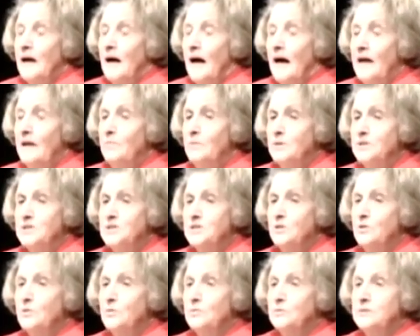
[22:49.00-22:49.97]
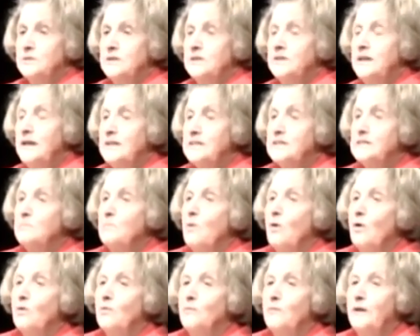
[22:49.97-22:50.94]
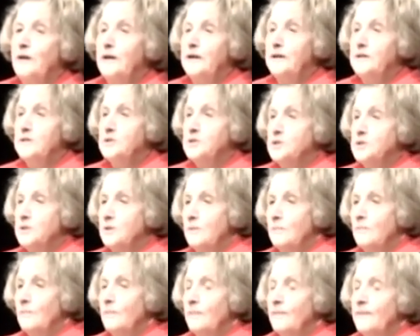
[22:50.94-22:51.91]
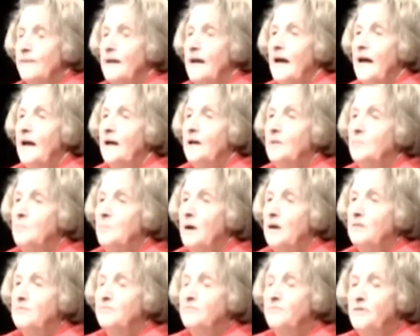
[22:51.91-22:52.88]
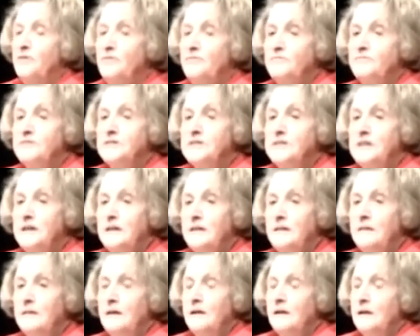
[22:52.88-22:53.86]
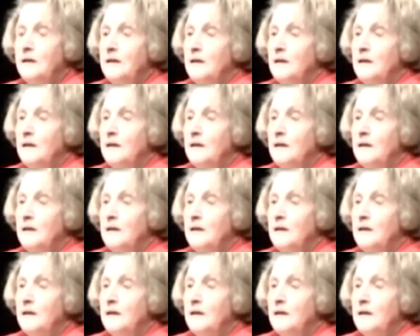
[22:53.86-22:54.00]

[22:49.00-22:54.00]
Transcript: I was told in that small village they had about 15